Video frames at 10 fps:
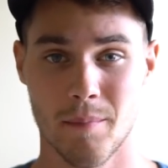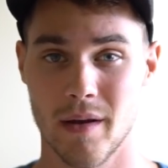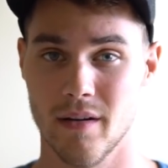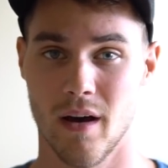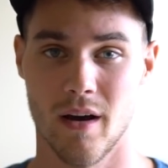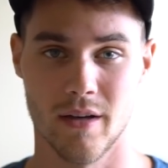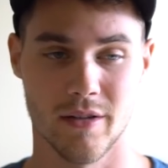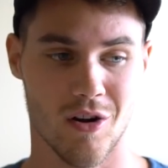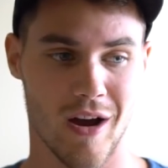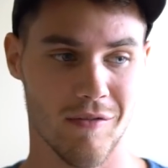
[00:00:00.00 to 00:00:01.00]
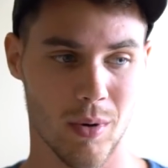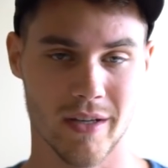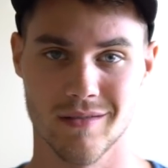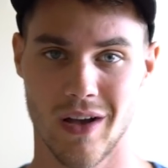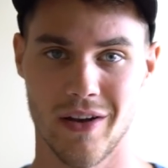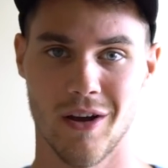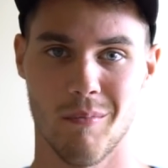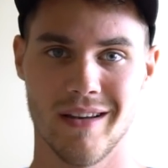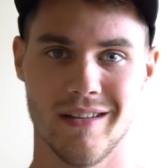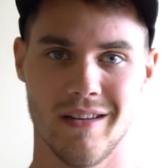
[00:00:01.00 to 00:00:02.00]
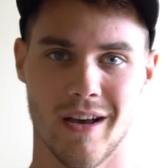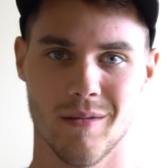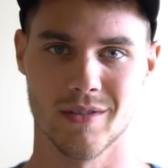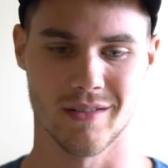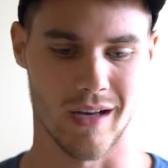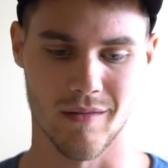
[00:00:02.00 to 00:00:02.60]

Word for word: Been, you know, everybody's lighting up my DMs.